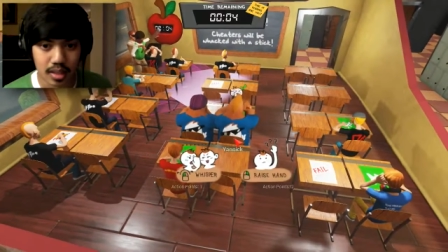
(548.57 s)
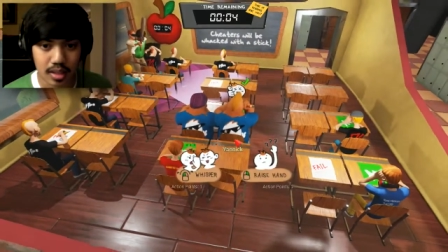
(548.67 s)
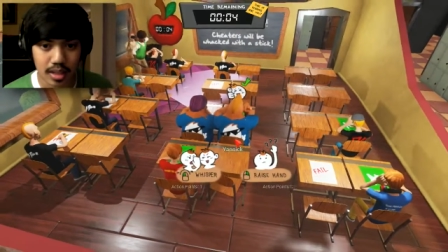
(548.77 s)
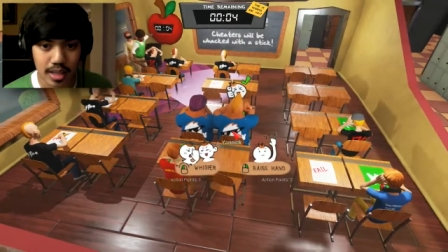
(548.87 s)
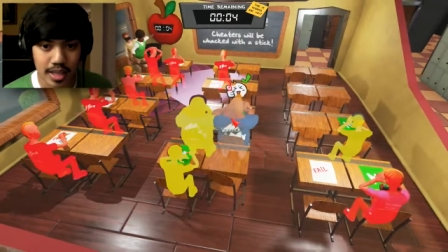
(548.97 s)

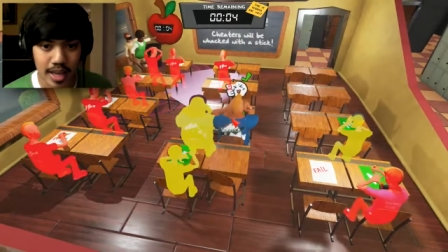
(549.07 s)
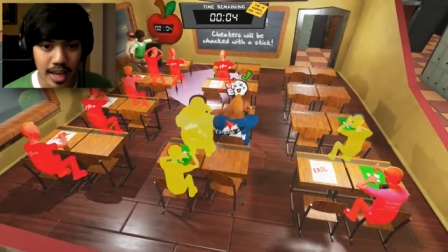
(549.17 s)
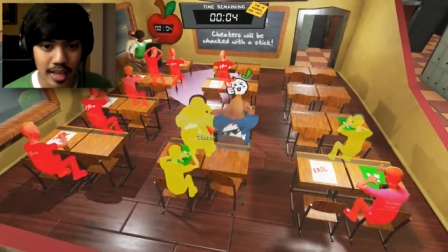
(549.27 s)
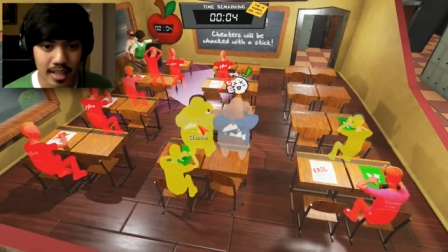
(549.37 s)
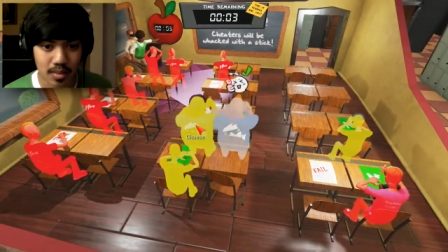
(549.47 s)
And then
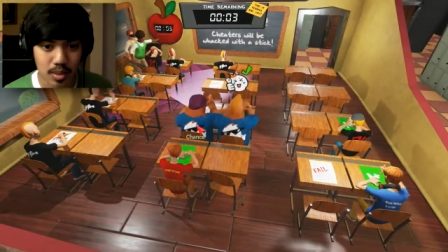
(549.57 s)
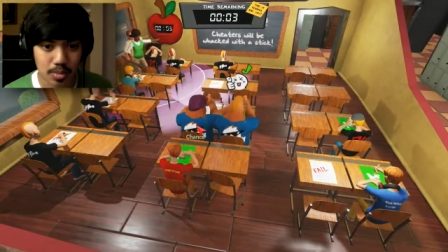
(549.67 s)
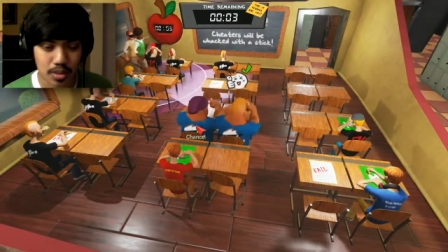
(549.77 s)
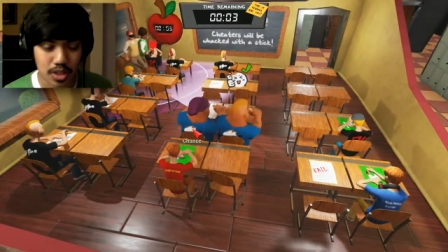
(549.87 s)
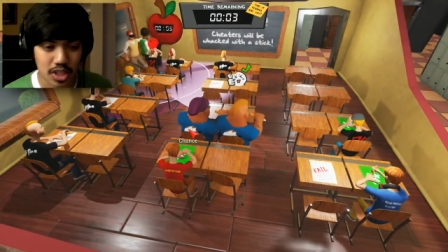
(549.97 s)
Yannick
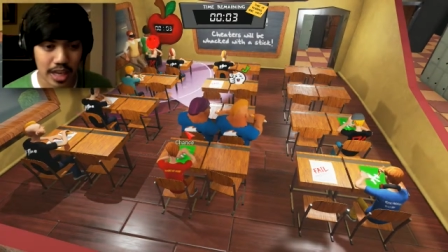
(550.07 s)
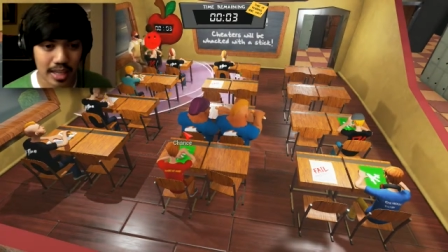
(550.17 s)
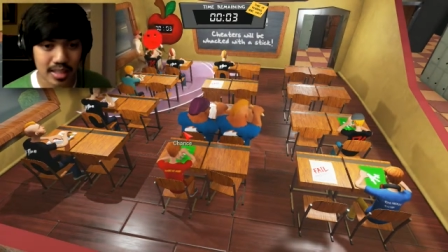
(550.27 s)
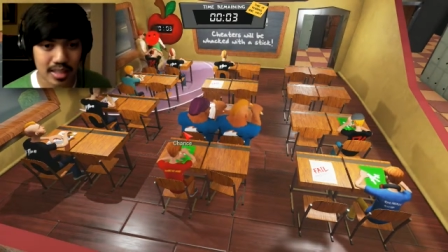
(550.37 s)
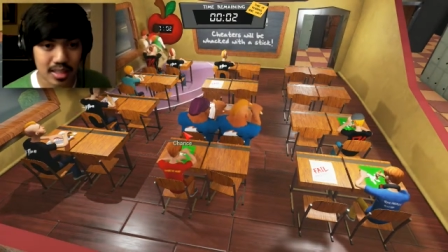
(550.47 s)
whispers to
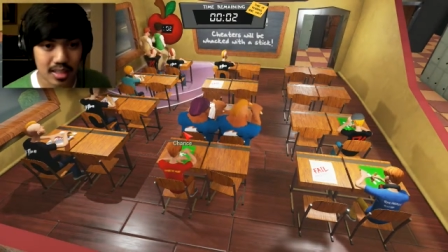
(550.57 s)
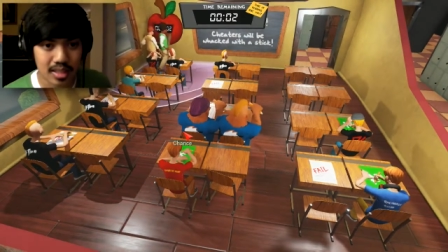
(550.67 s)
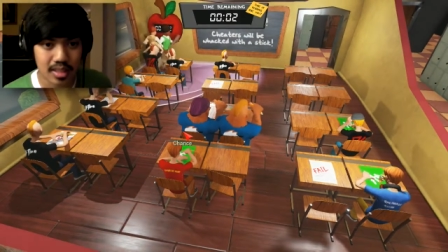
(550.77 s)
Chance.